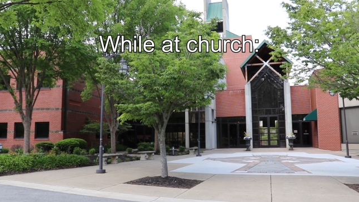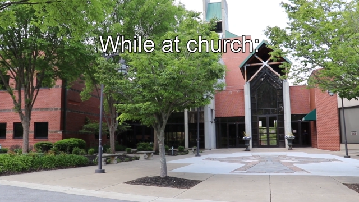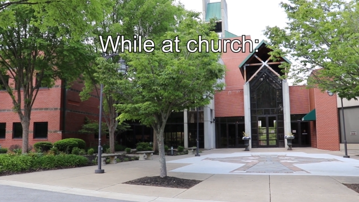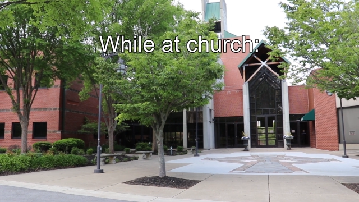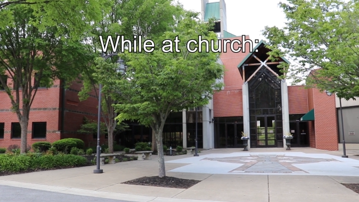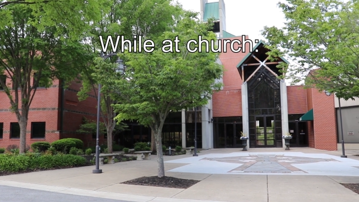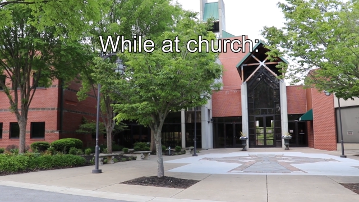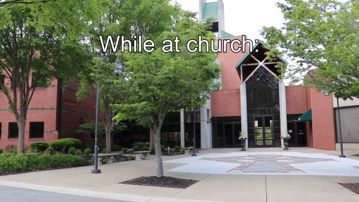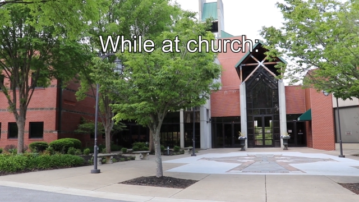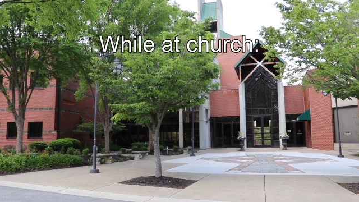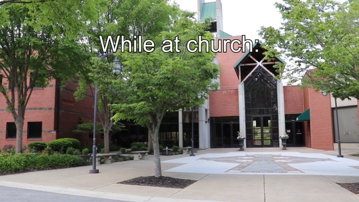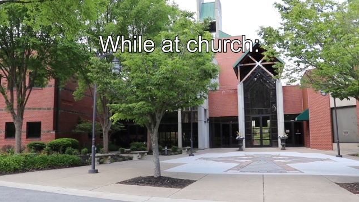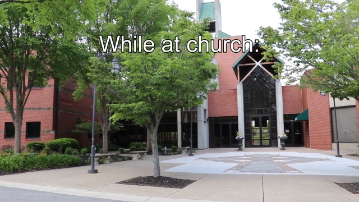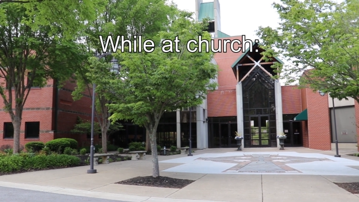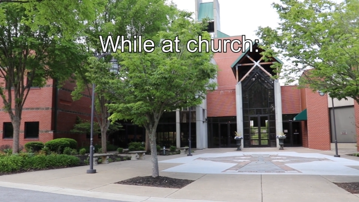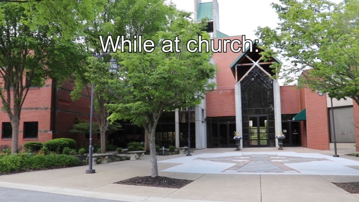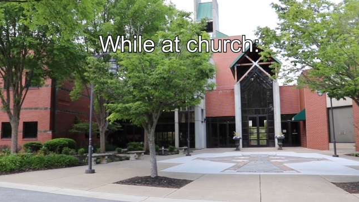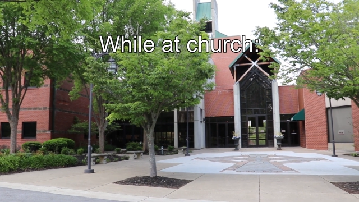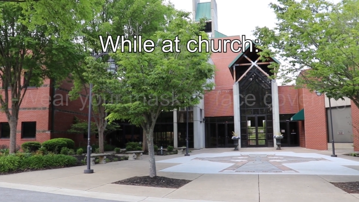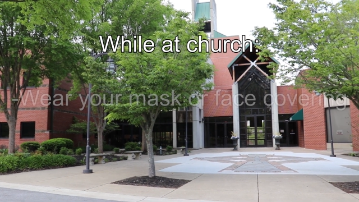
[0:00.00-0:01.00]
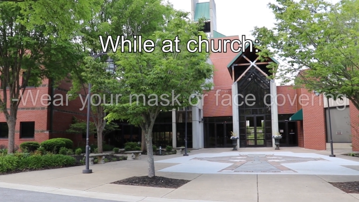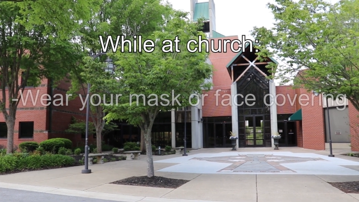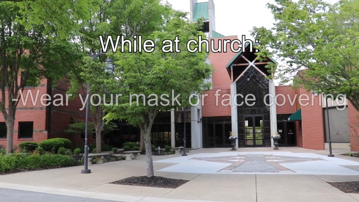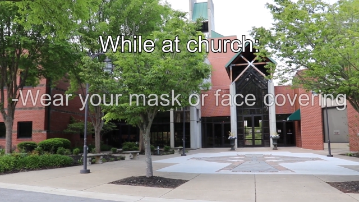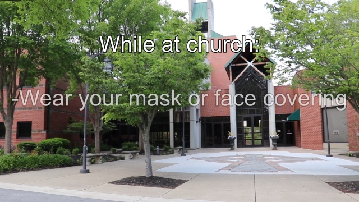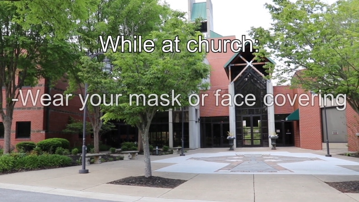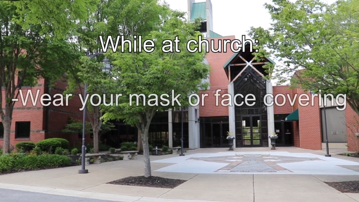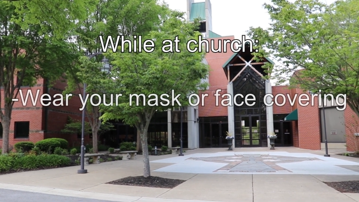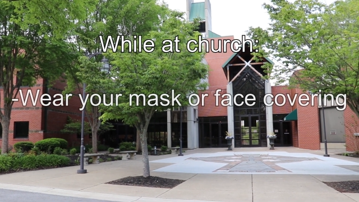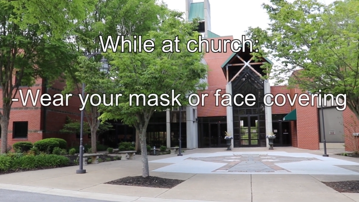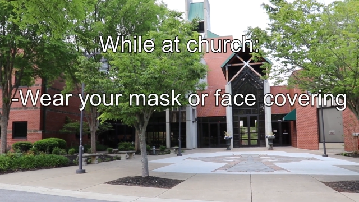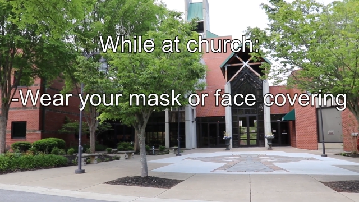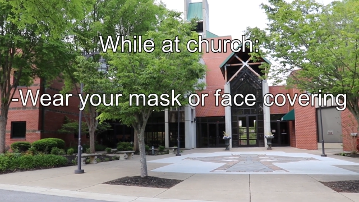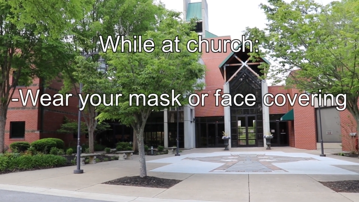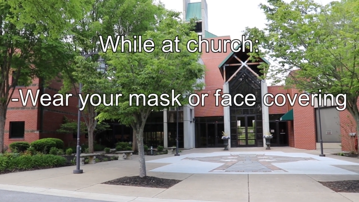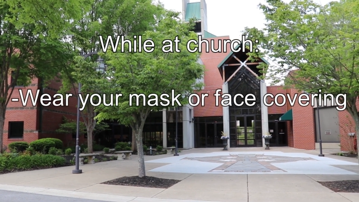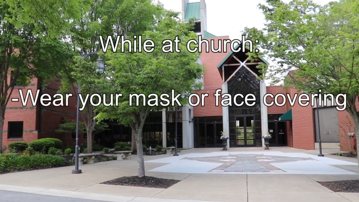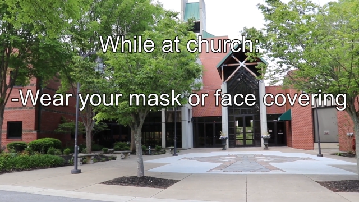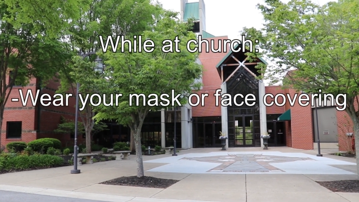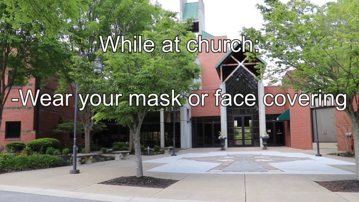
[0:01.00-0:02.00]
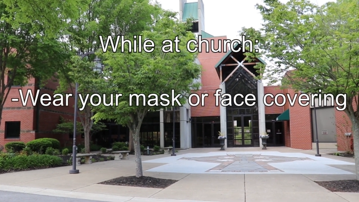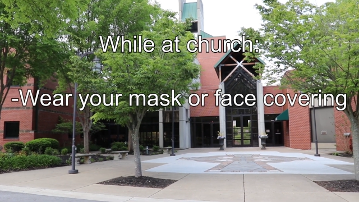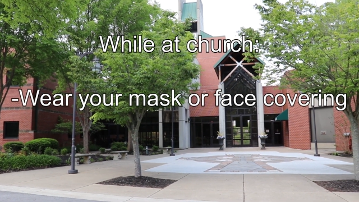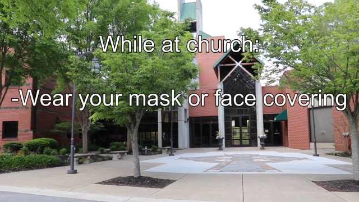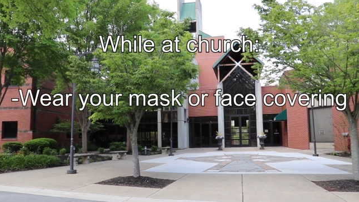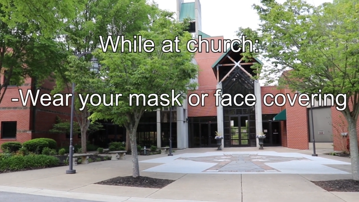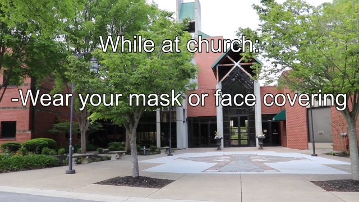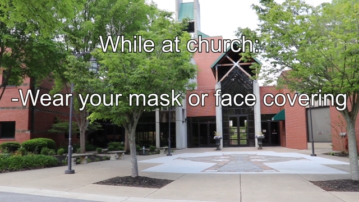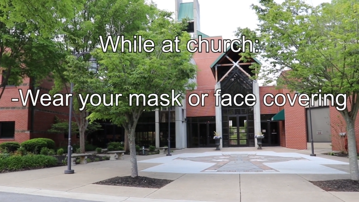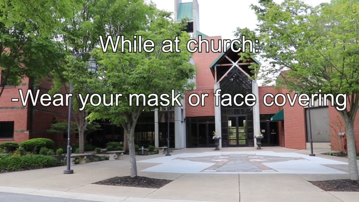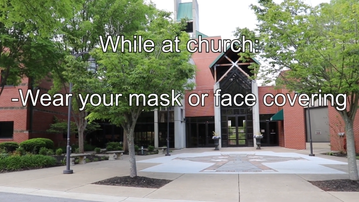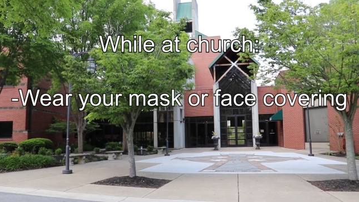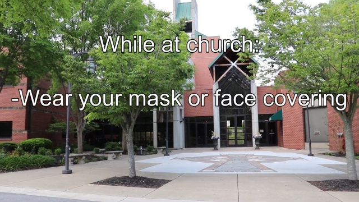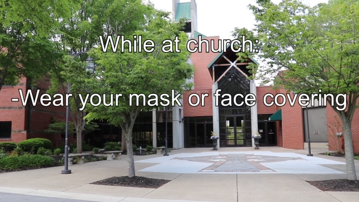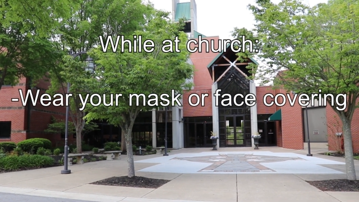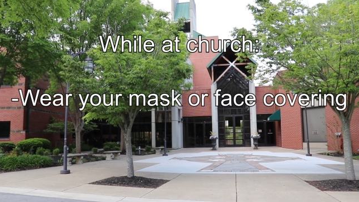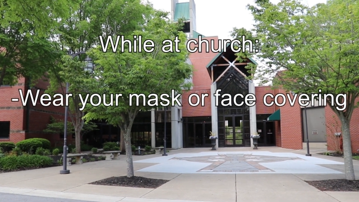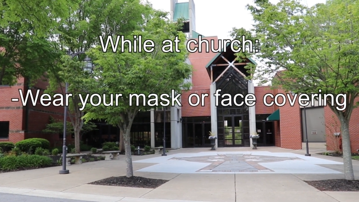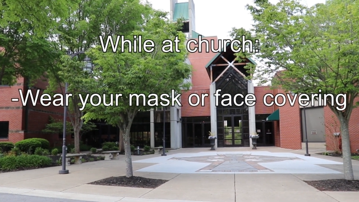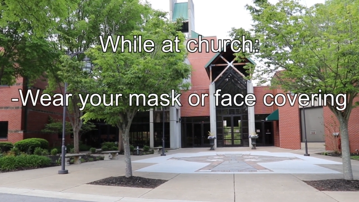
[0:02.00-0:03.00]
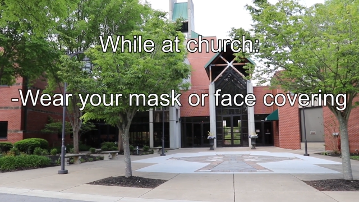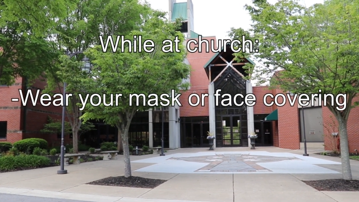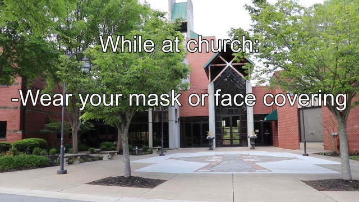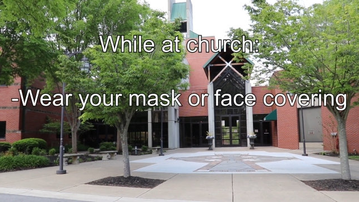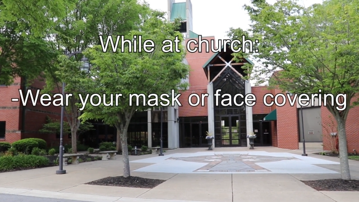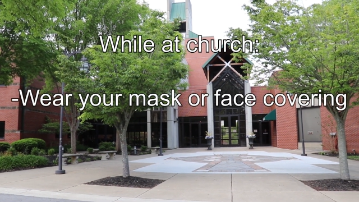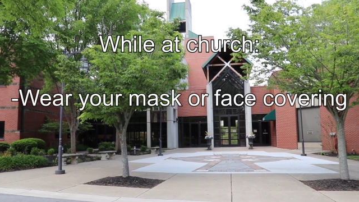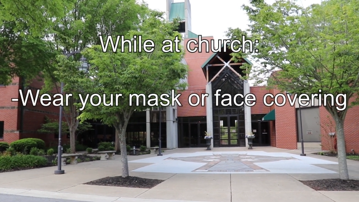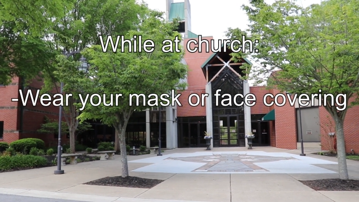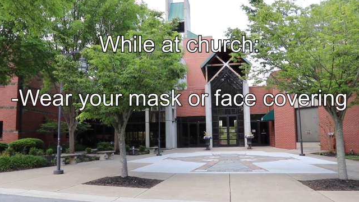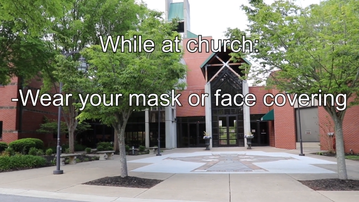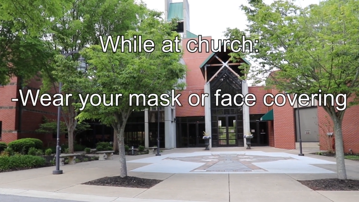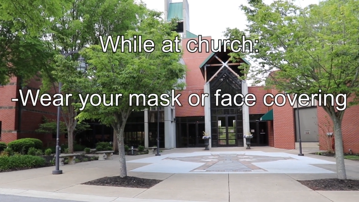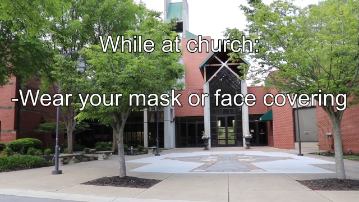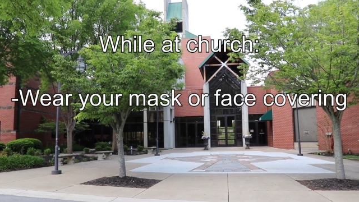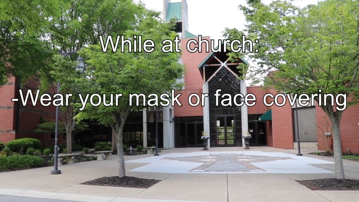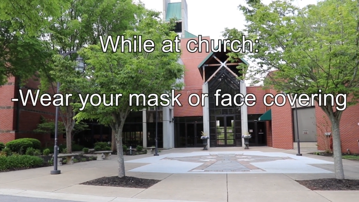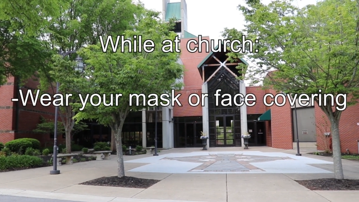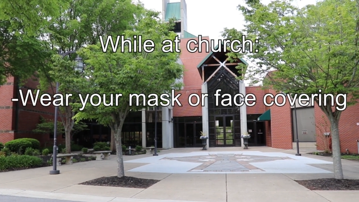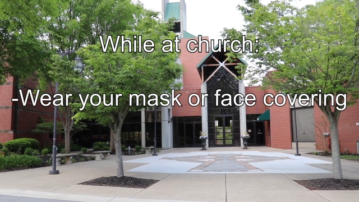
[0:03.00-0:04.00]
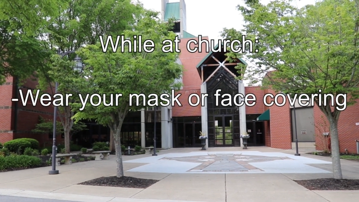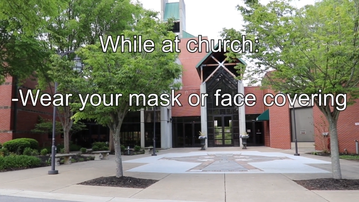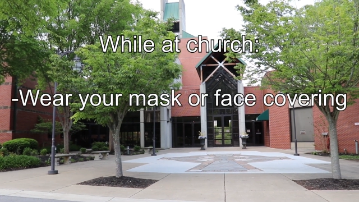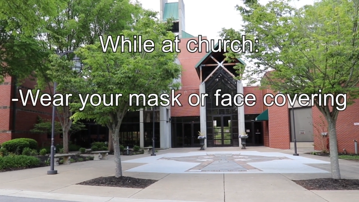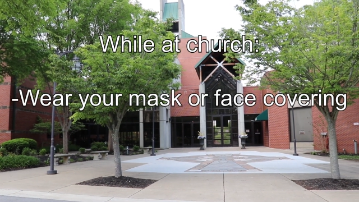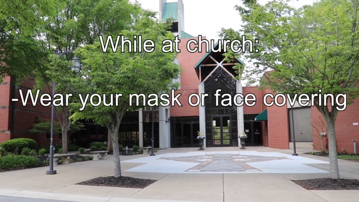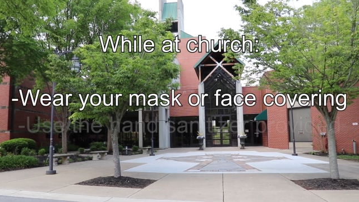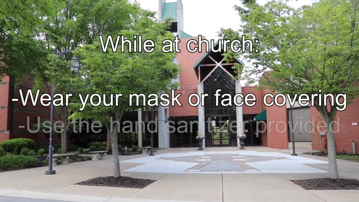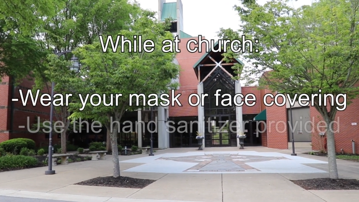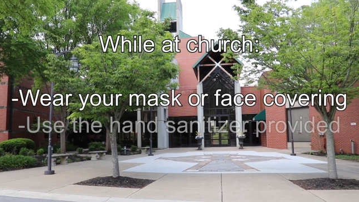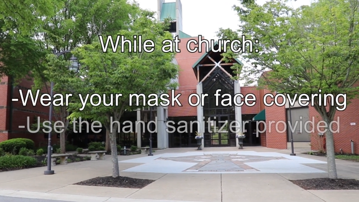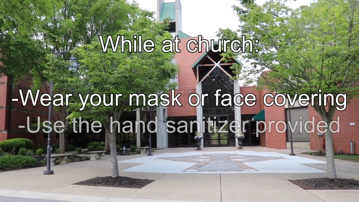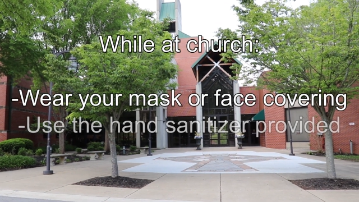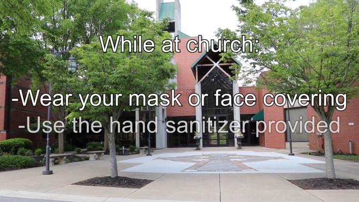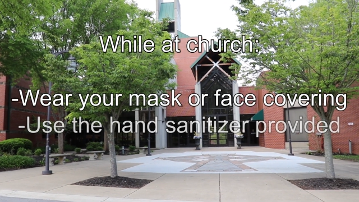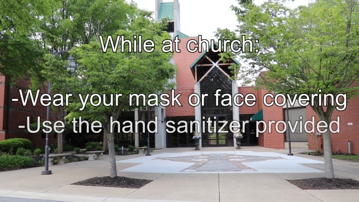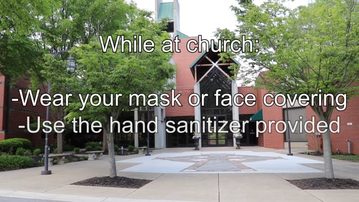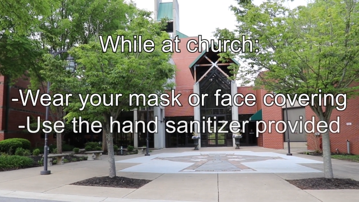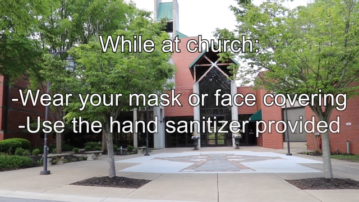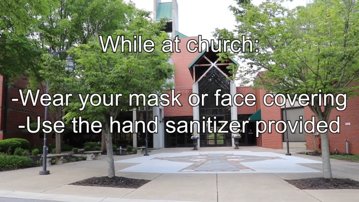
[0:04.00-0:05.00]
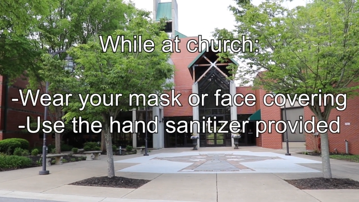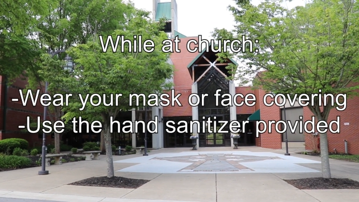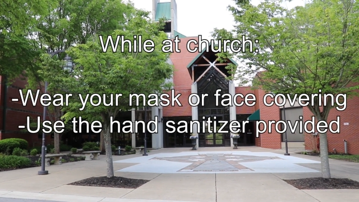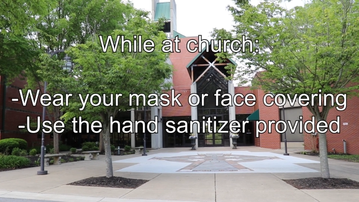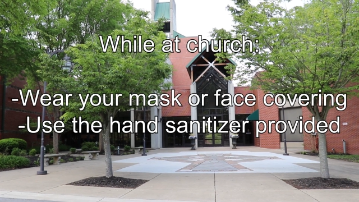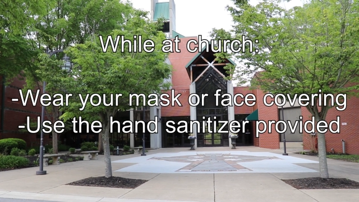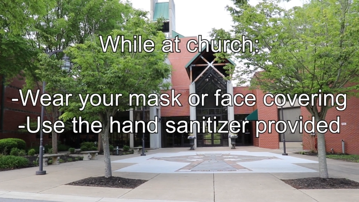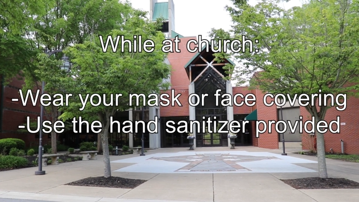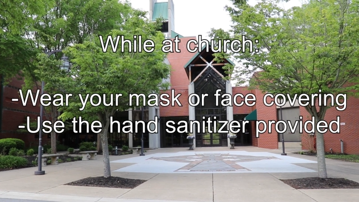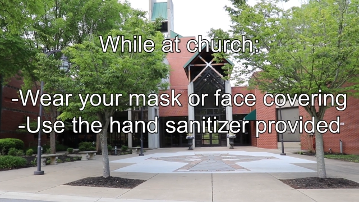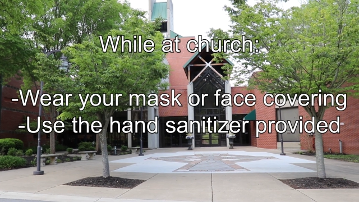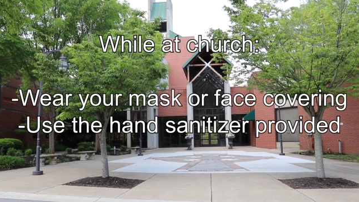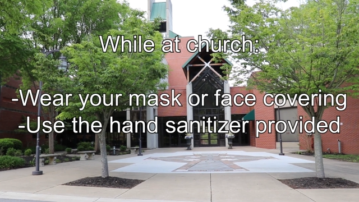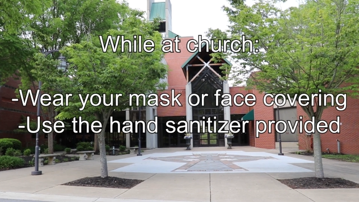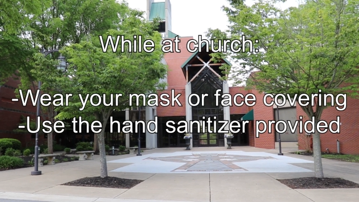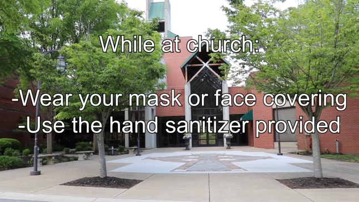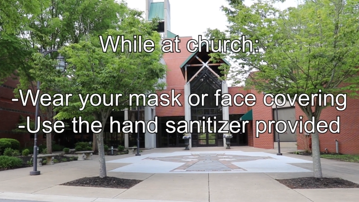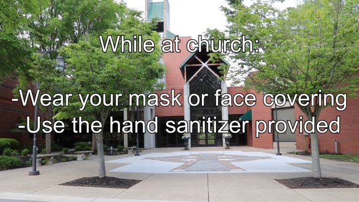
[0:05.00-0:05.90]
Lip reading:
(no speaker visible)